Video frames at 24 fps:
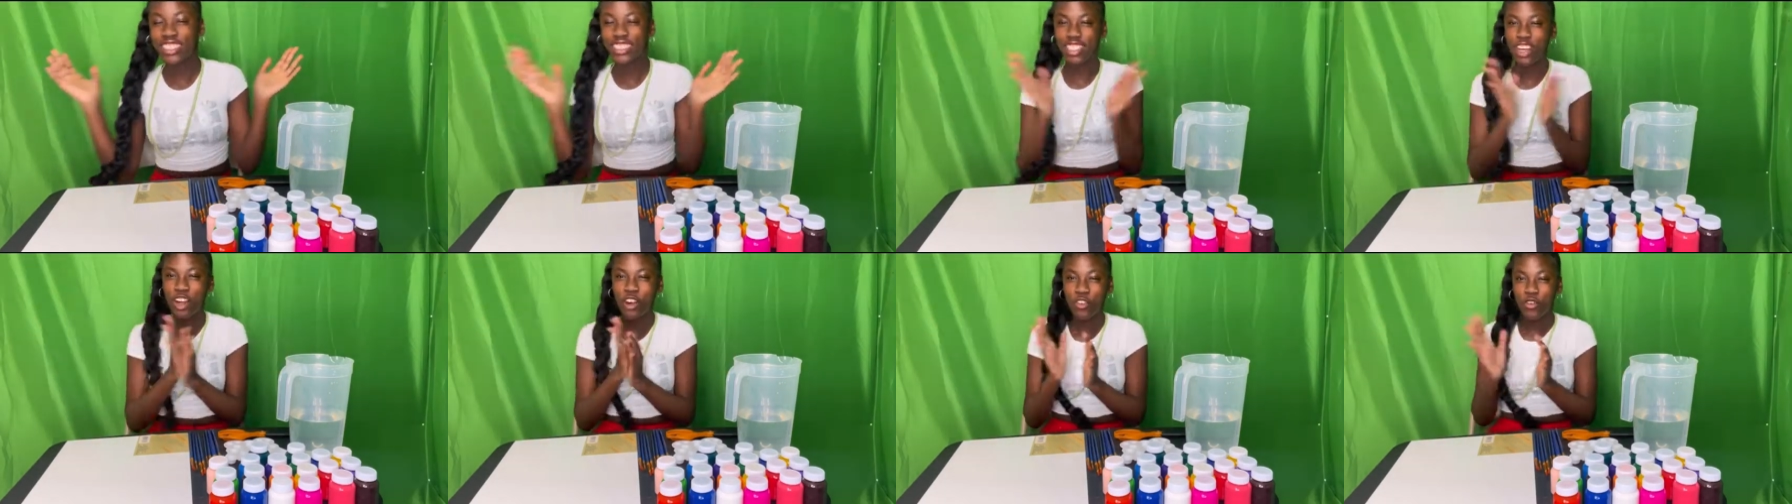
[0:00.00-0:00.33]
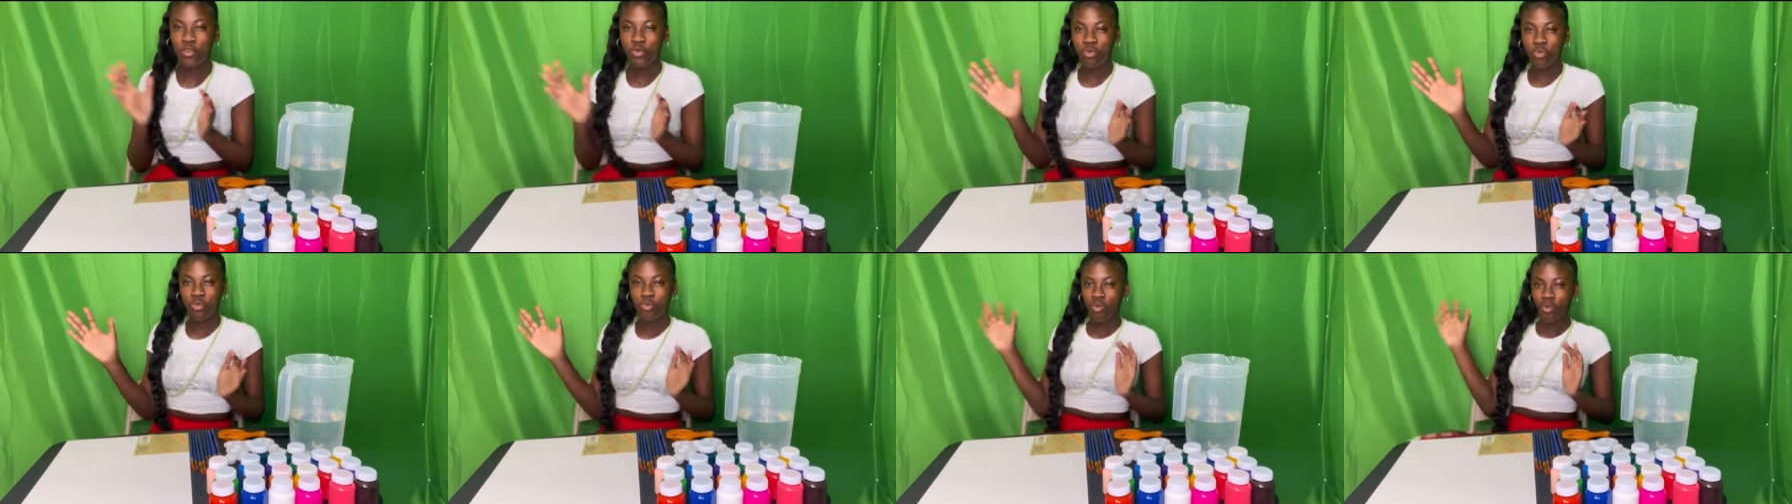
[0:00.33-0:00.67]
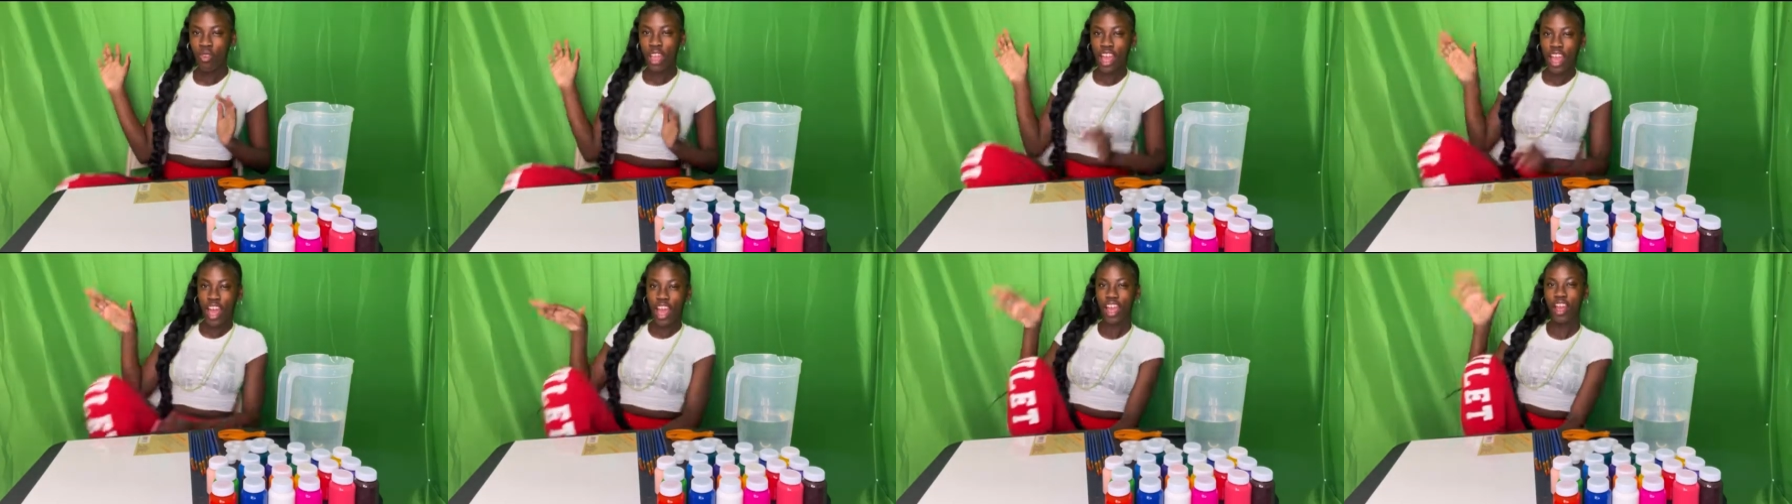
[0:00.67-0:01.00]
So
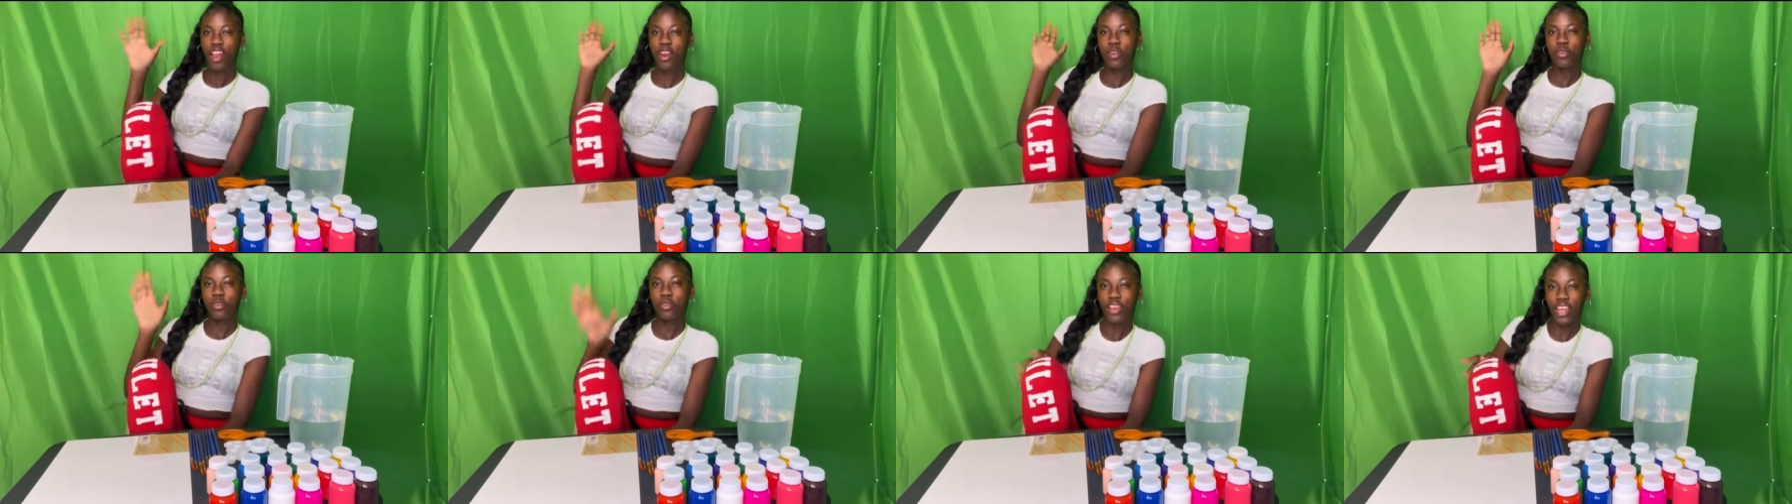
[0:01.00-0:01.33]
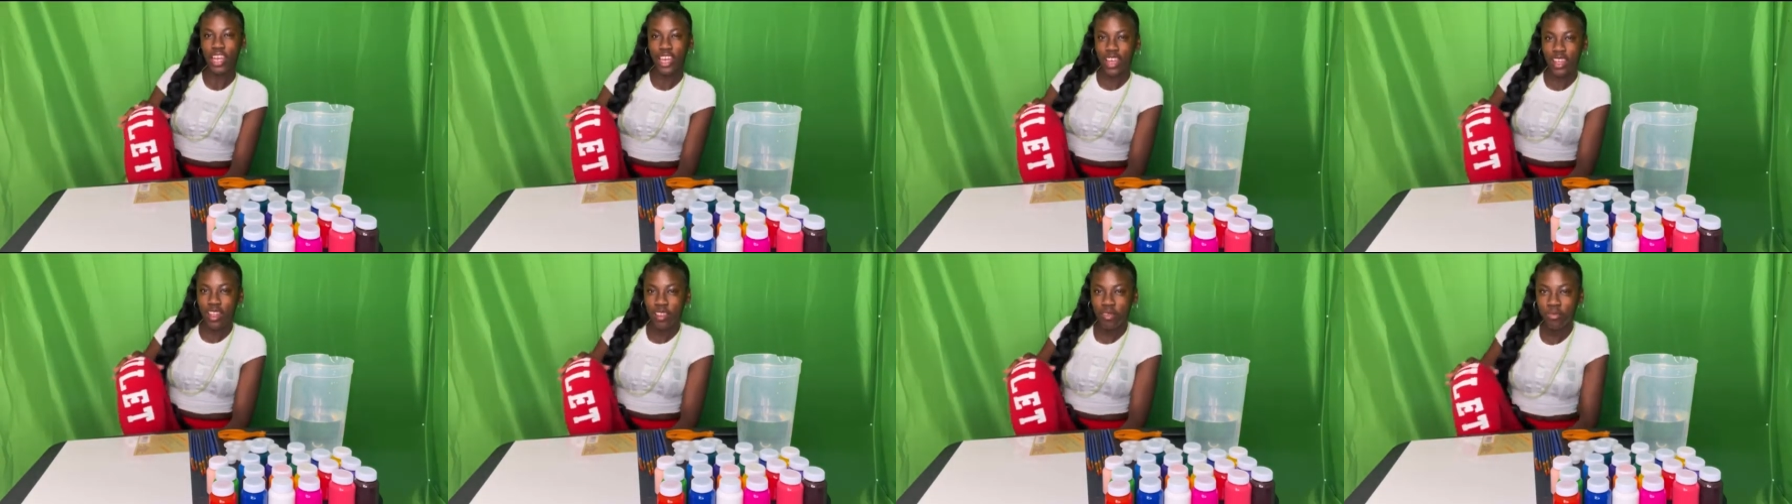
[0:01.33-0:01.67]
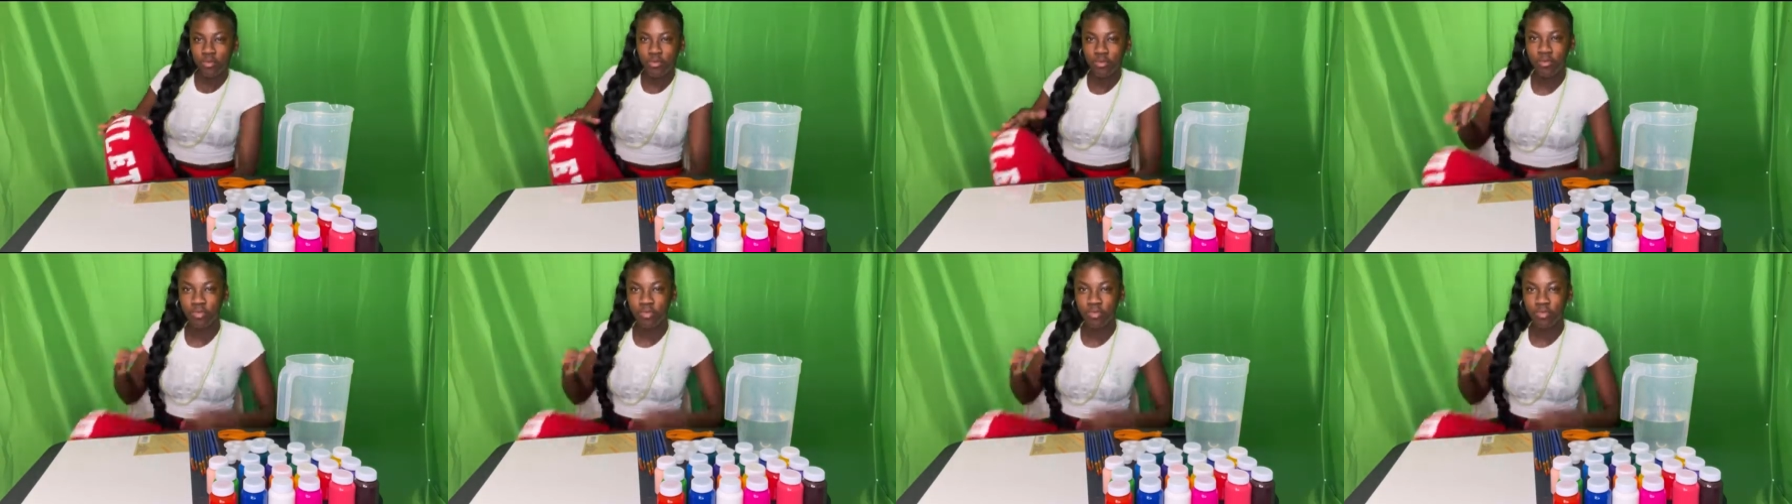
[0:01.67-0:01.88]
I got on red,